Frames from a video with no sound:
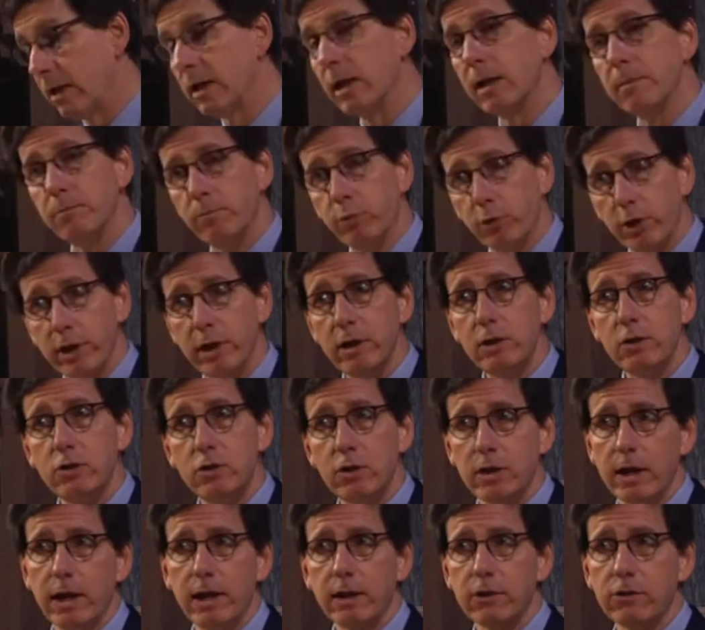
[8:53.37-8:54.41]
A bridge,
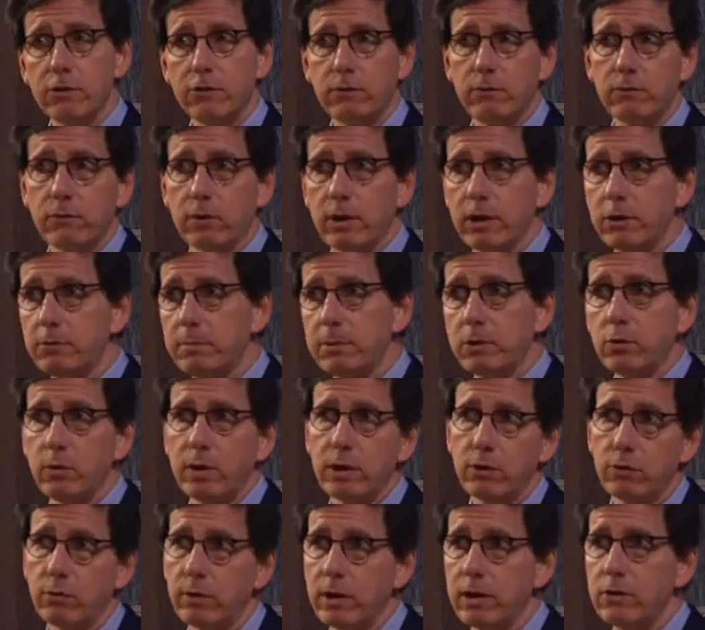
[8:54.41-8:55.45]
yes, for us
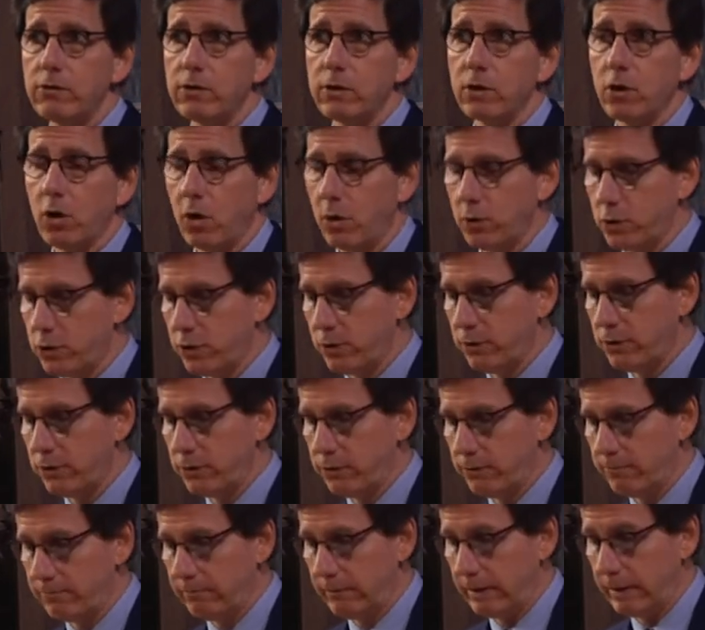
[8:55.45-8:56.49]
between creeds and
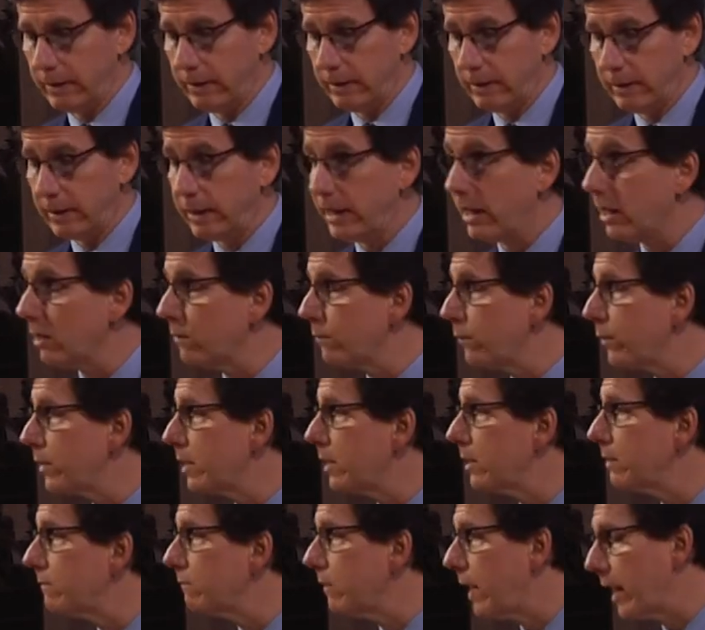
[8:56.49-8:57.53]
cultures. Care for
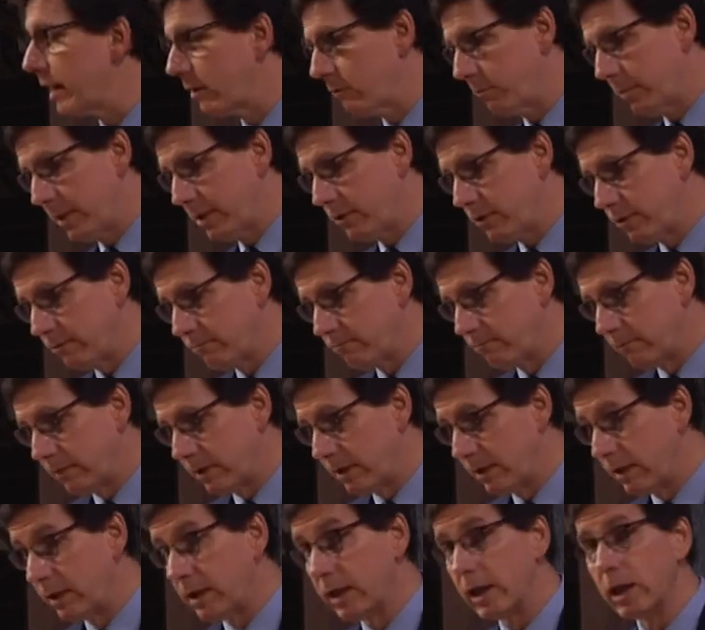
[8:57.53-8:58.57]
the environment,
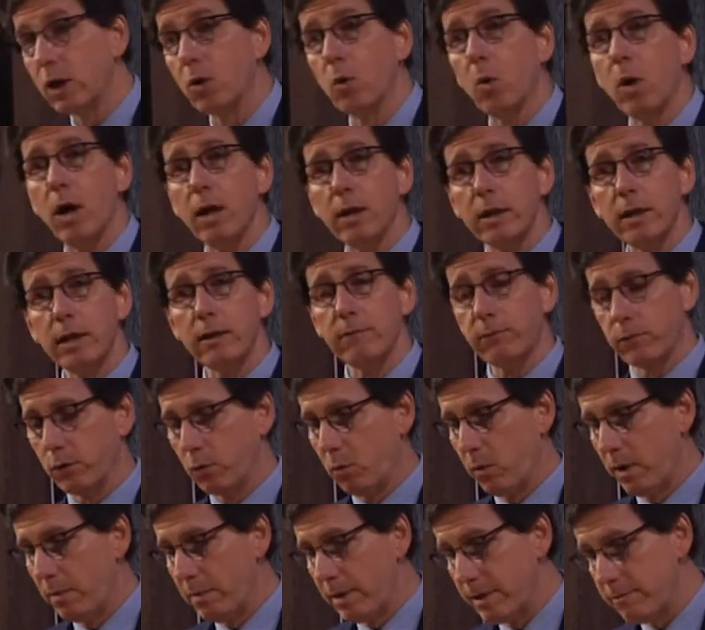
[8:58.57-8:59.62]
equality for
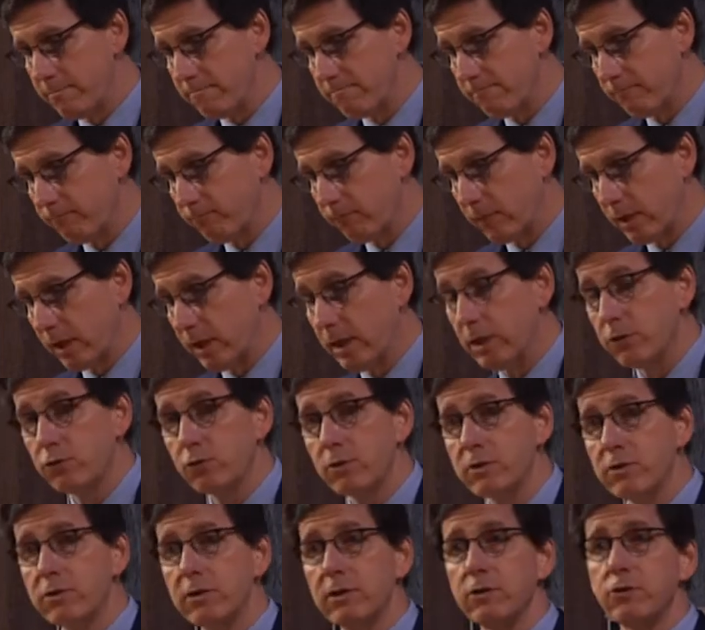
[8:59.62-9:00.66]
women,
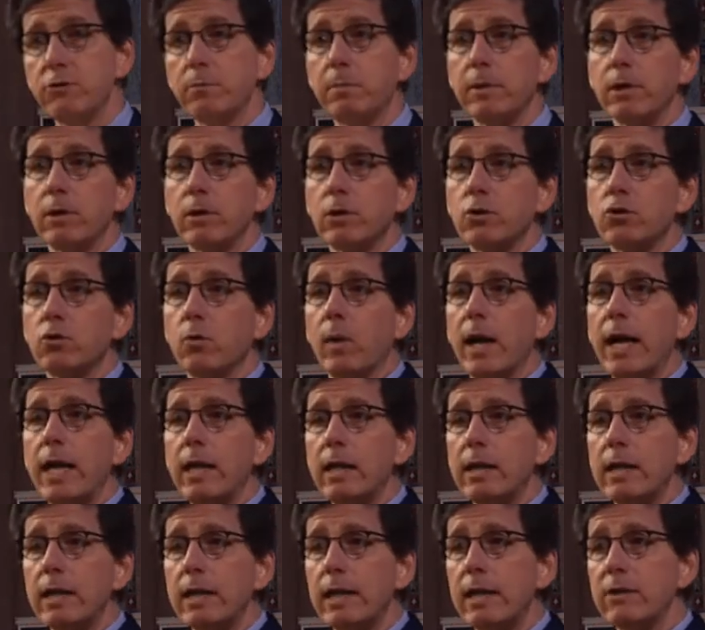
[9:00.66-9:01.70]
interest in
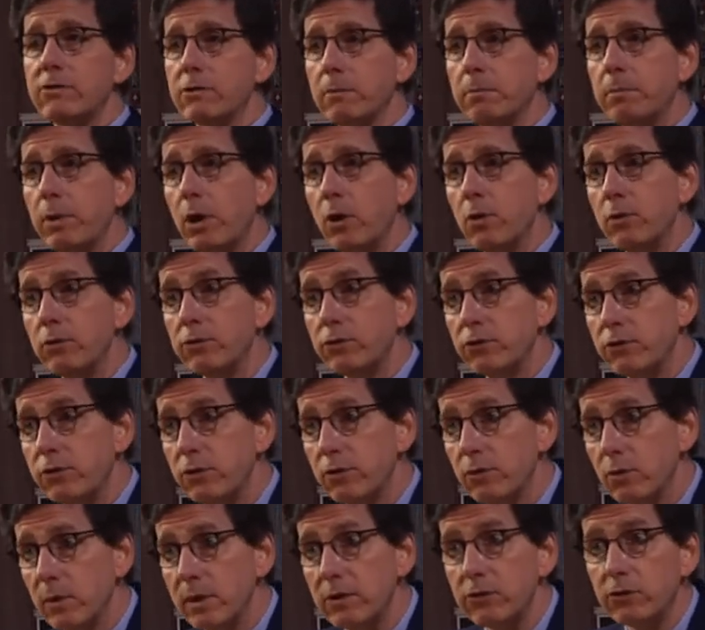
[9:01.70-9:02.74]
spirituality as opposed
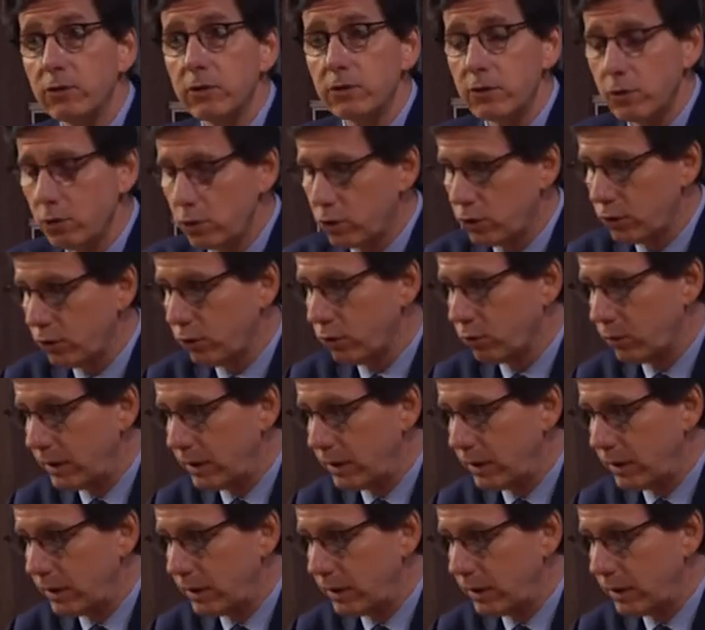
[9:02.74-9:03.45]
to institutional